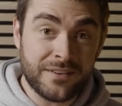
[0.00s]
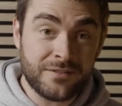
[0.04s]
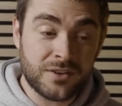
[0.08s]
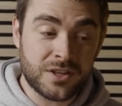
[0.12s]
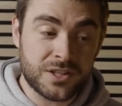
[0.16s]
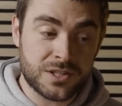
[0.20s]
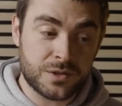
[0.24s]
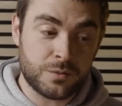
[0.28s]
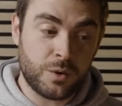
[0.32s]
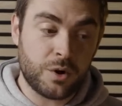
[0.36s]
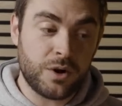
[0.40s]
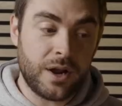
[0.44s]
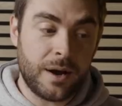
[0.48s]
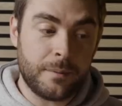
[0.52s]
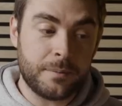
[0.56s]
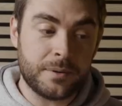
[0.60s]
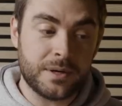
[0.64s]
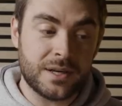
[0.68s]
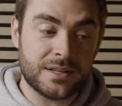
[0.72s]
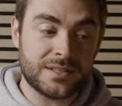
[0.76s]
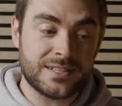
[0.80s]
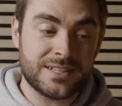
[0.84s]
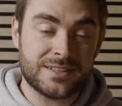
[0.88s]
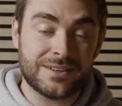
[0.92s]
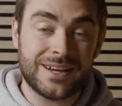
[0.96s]
because it won't happen
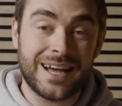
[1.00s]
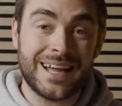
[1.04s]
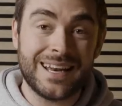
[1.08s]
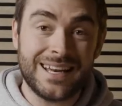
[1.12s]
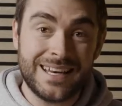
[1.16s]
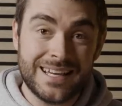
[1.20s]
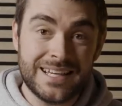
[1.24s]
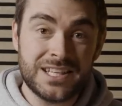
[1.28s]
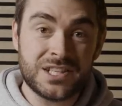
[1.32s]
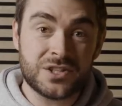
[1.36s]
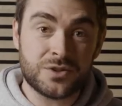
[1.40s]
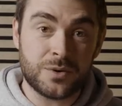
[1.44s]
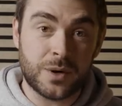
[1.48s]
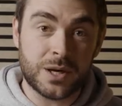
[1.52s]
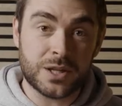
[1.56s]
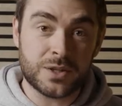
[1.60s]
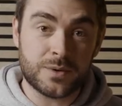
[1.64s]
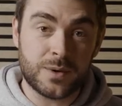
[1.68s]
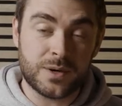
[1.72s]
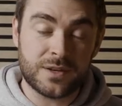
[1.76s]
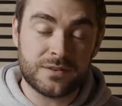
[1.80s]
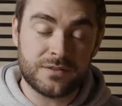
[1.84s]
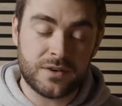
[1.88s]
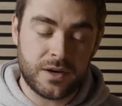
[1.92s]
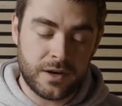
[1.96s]
until at least
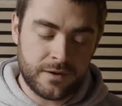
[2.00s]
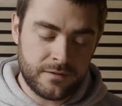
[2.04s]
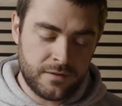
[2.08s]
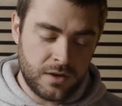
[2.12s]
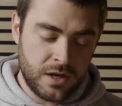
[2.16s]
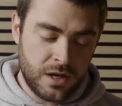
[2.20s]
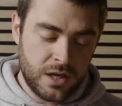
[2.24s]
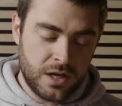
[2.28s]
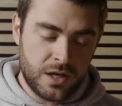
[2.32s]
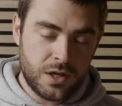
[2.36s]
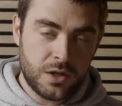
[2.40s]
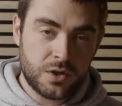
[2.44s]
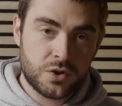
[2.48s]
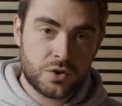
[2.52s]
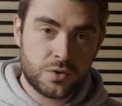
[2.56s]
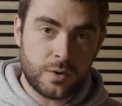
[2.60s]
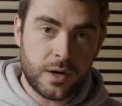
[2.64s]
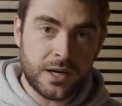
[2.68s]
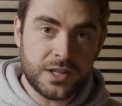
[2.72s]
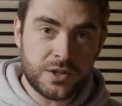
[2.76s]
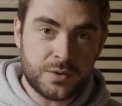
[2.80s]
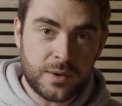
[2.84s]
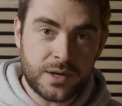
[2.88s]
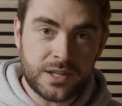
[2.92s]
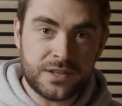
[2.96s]

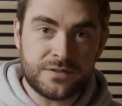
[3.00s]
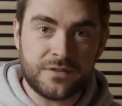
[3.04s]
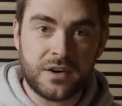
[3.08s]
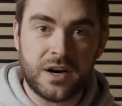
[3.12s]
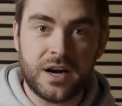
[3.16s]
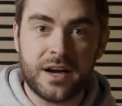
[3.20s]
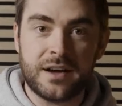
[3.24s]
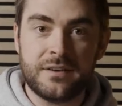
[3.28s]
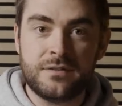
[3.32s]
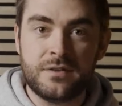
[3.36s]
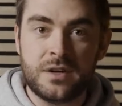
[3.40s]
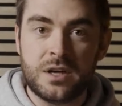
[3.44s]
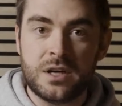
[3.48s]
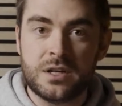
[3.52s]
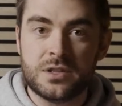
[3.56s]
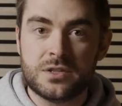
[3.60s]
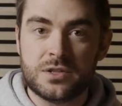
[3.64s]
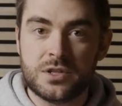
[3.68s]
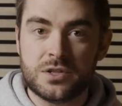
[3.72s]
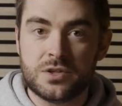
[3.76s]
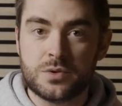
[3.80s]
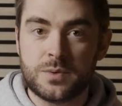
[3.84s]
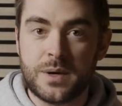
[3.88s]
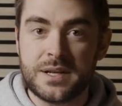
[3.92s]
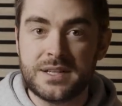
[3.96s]
2025
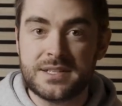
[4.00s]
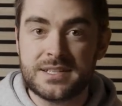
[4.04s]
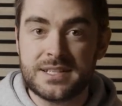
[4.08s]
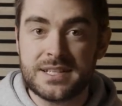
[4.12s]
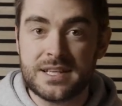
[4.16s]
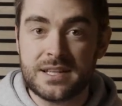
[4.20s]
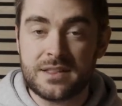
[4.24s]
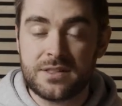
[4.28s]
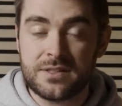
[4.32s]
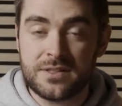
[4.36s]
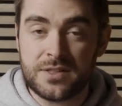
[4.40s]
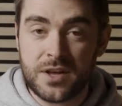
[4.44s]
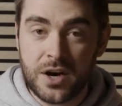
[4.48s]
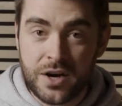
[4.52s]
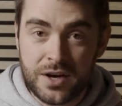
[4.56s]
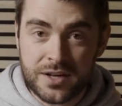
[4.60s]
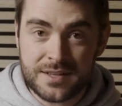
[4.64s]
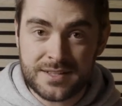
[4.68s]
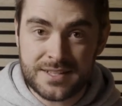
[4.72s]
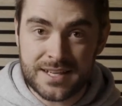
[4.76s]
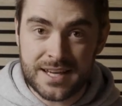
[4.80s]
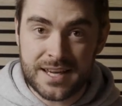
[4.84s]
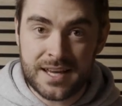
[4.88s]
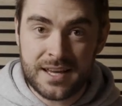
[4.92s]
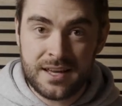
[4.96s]
to
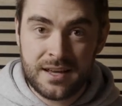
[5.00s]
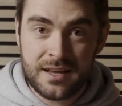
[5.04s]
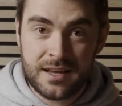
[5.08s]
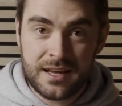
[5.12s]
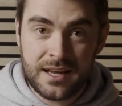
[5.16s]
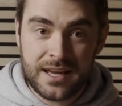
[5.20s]
2030